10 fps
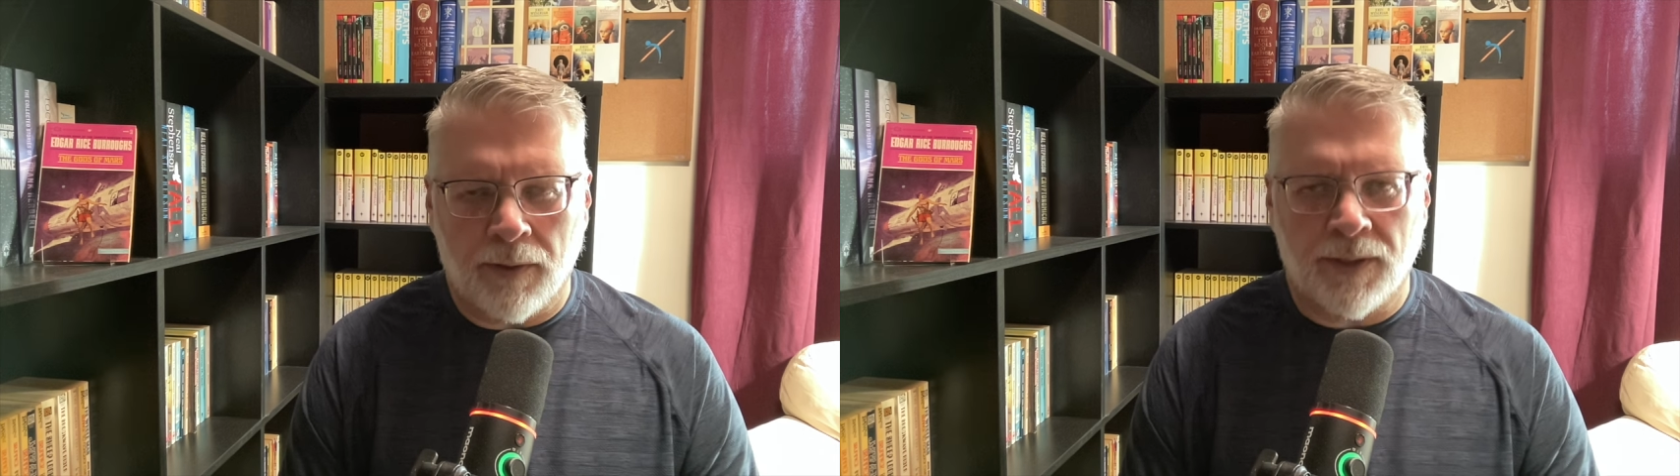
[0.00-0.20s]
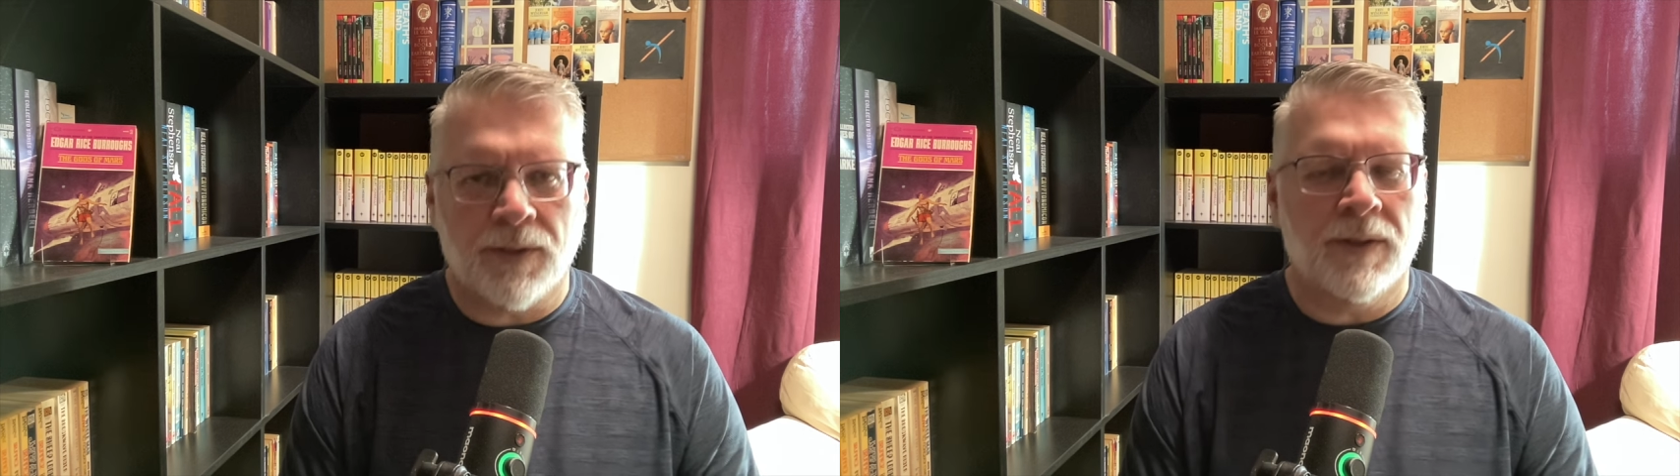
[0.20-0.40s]

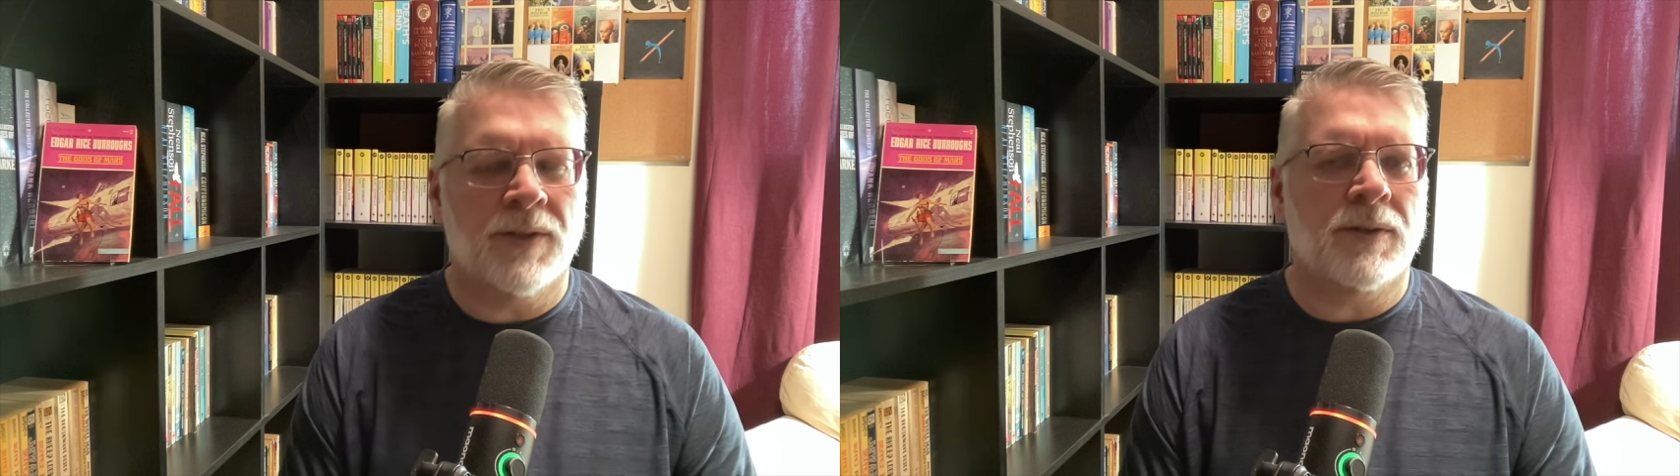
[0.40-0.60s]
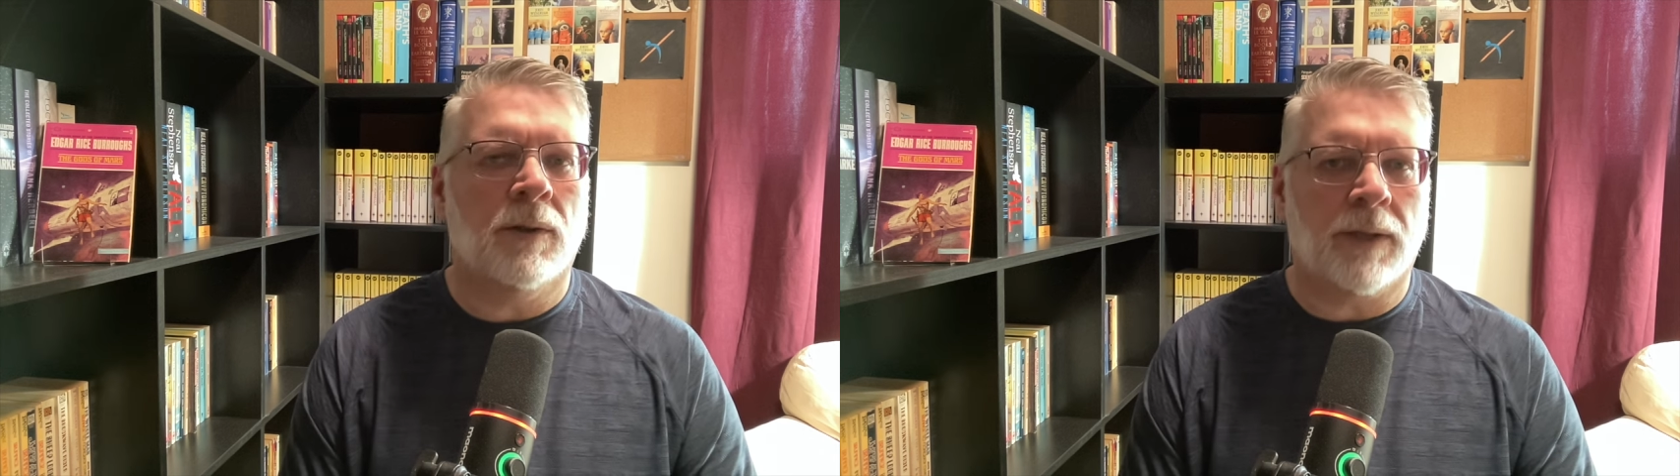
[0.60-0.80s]
into
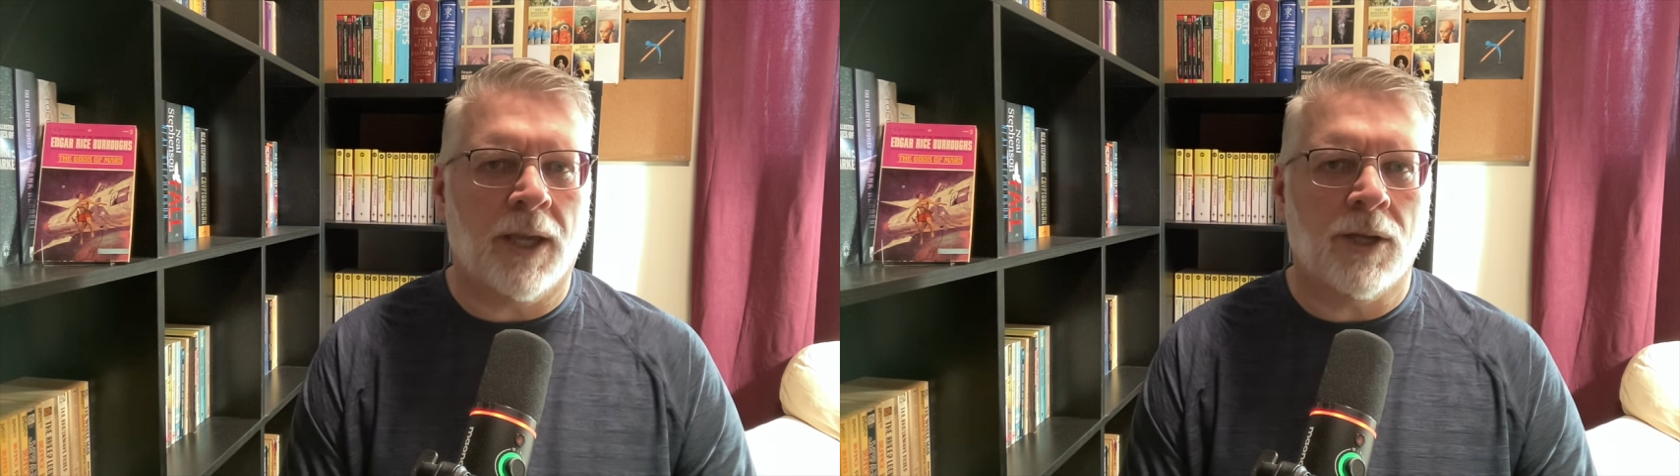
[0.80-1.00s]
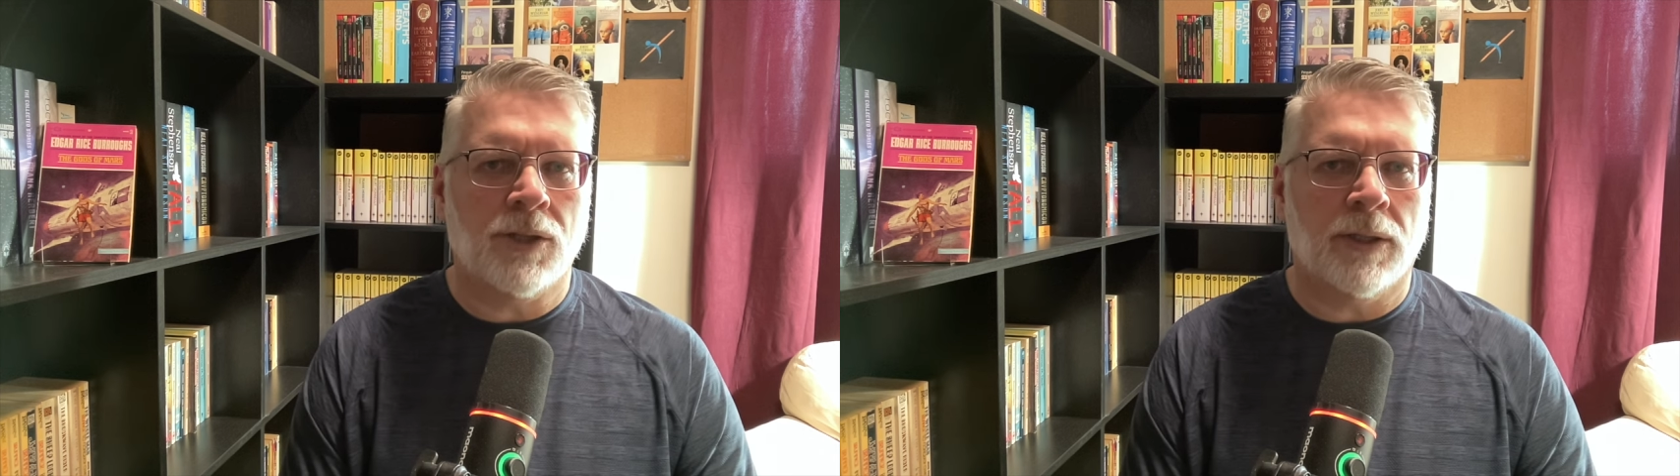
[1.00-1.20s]
this
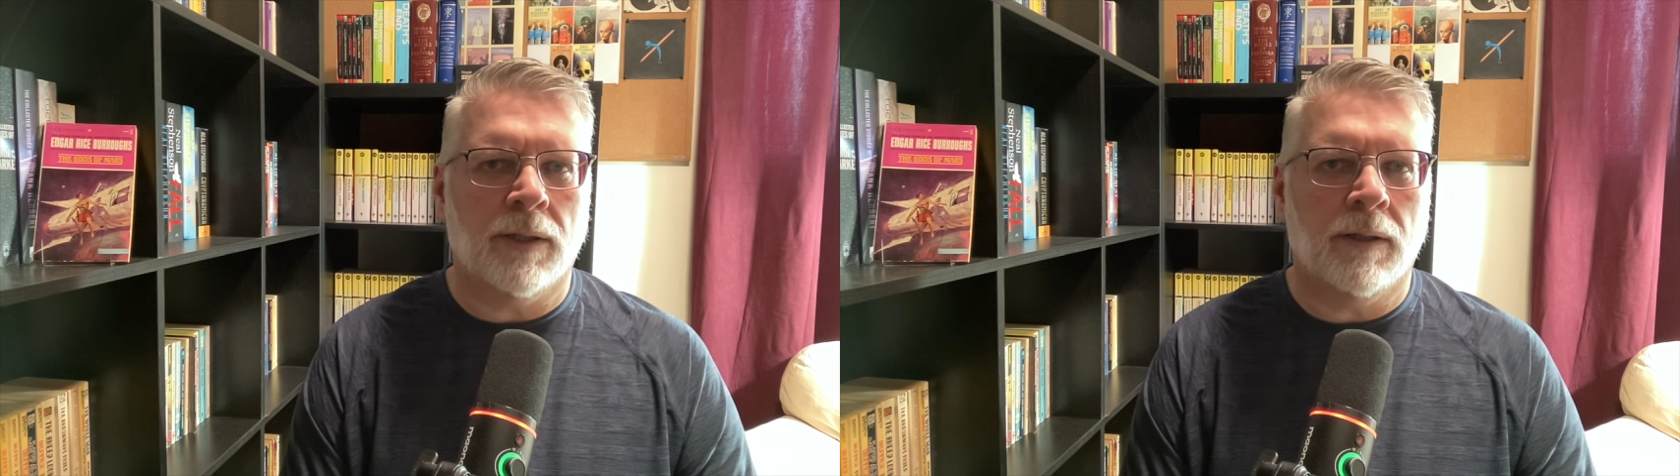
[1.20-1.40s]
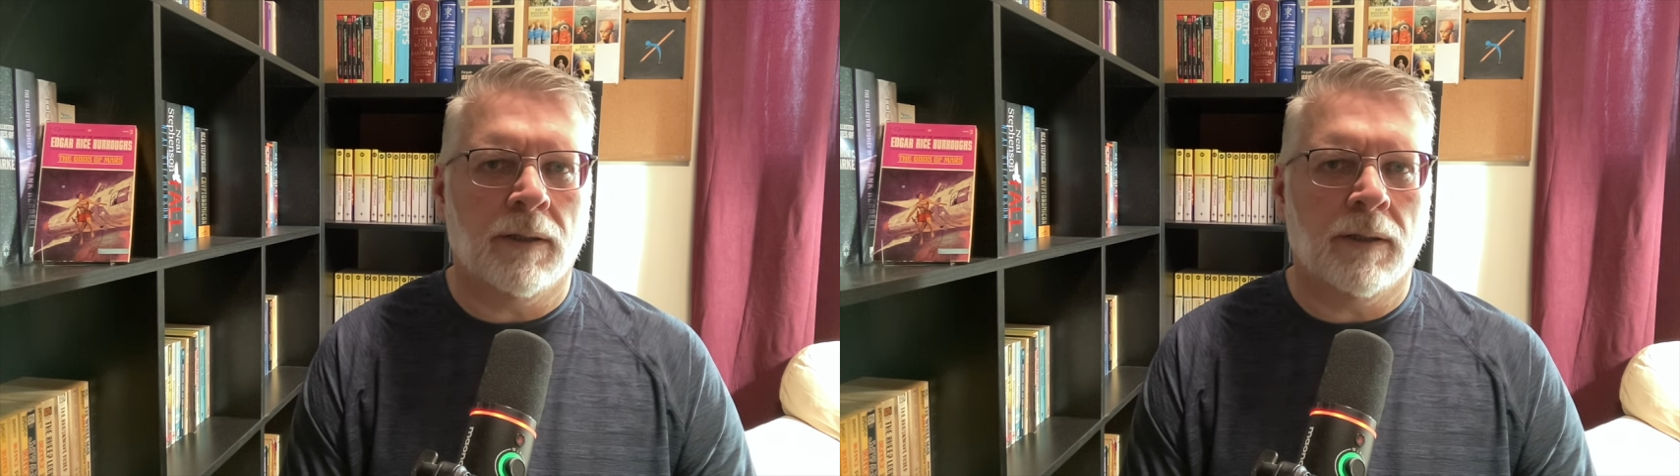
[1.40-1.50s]
location.